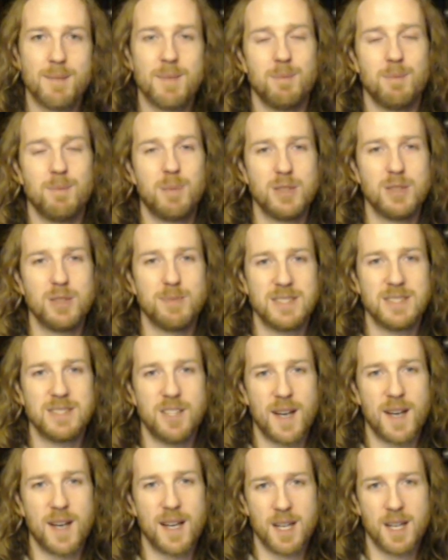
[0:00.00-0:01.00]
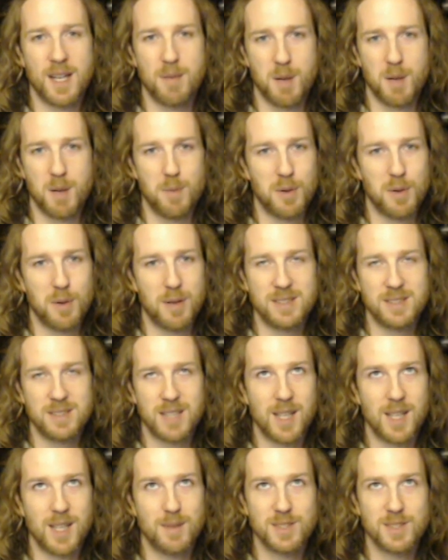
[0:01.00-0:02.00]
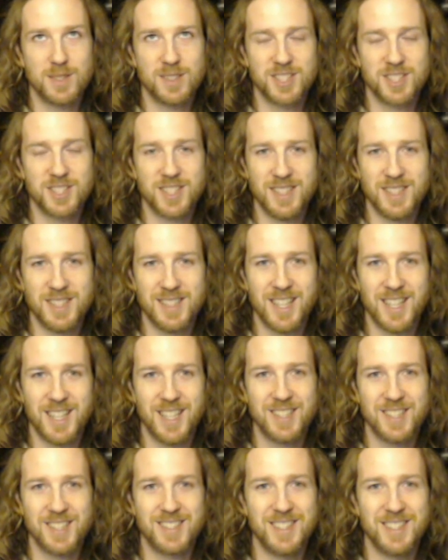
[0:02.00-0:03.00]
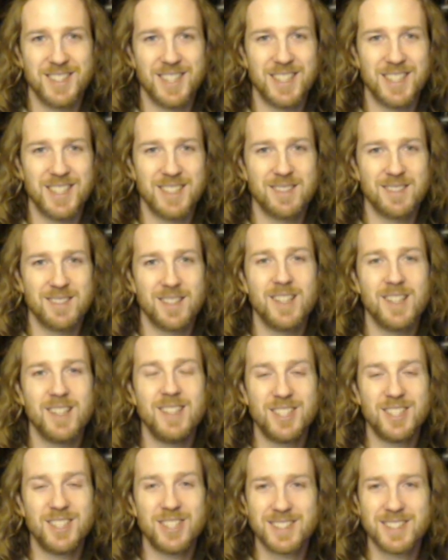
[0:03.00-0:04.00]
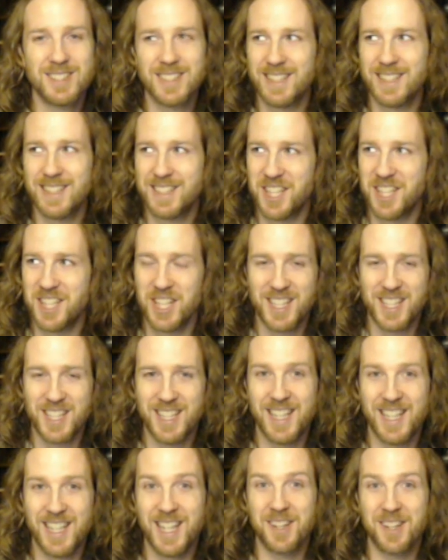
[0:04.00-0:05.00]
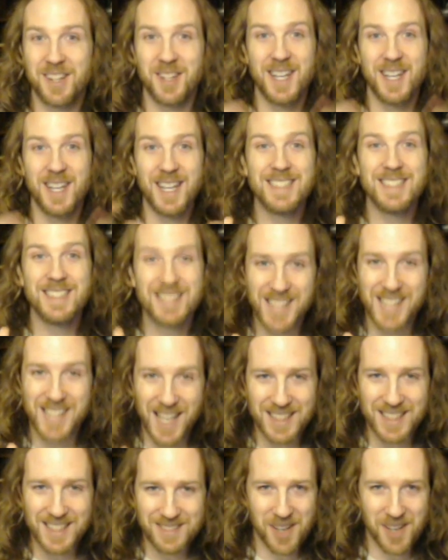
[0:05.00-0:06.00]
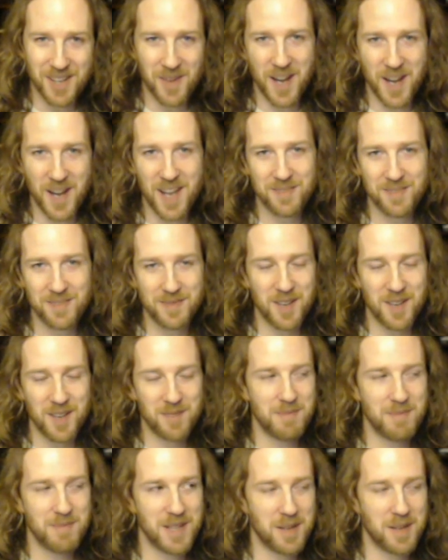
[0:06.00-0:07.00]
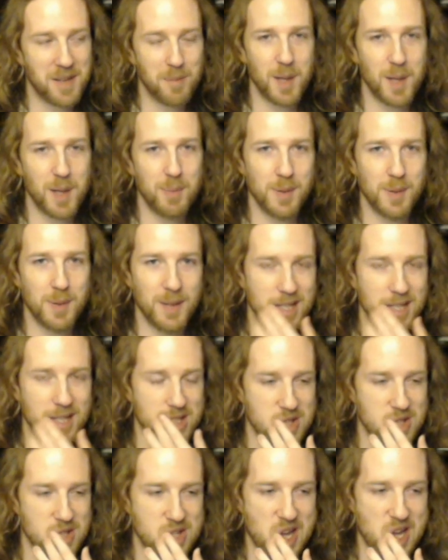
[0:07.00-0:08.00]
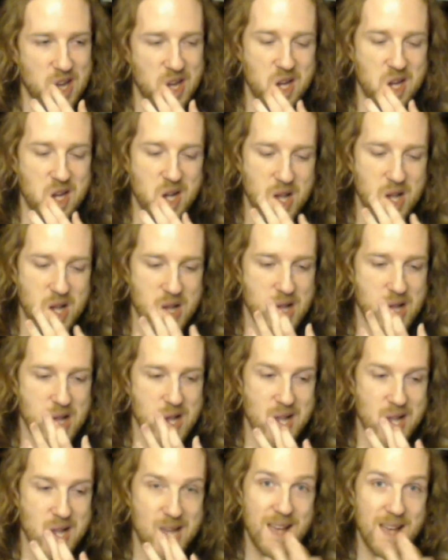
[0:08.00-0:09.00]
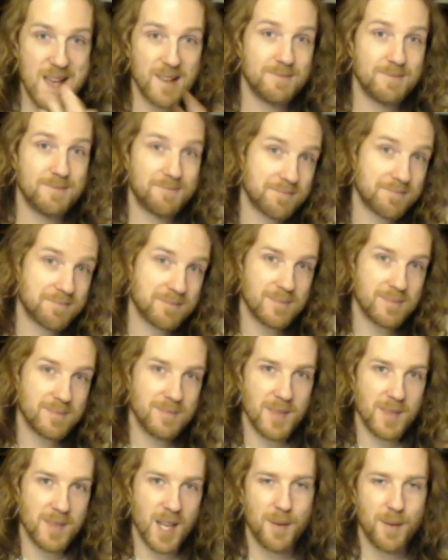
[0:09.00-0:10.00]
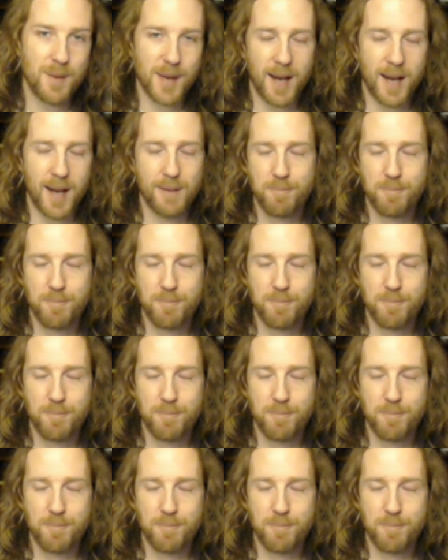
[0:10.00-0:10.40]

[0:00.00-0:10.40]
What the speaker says: push myself out there a bit more. I am such a shut-in nerdy geek that the internet is my way of meeting people, and so here we go.